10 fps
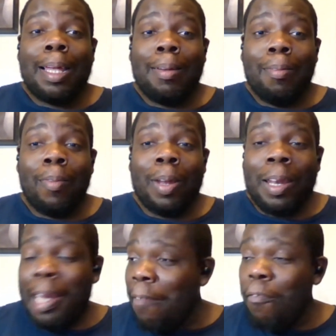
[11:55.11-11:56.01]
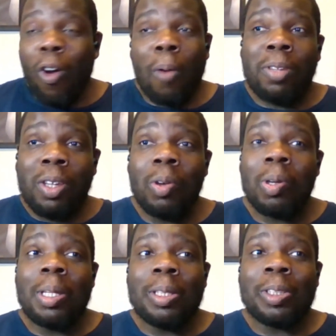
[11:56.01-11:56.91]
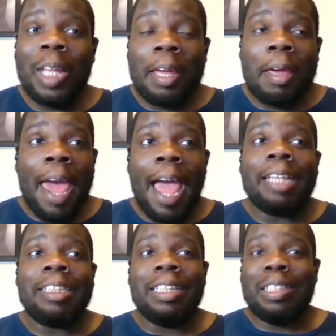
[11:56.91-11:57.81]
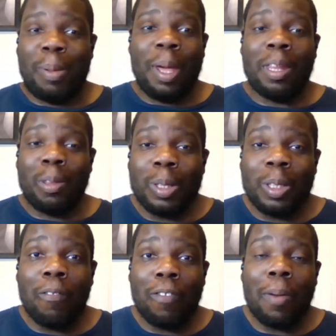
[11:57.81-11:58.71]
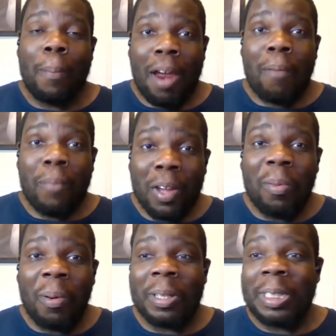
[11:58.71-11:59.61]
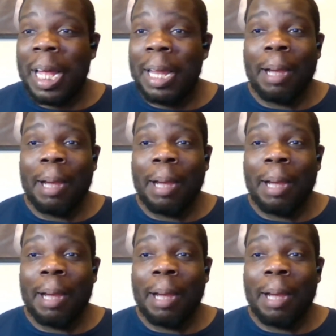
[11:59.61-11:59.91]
when they form unions, they asking, to be honest with you, for the bare minimum. It's not like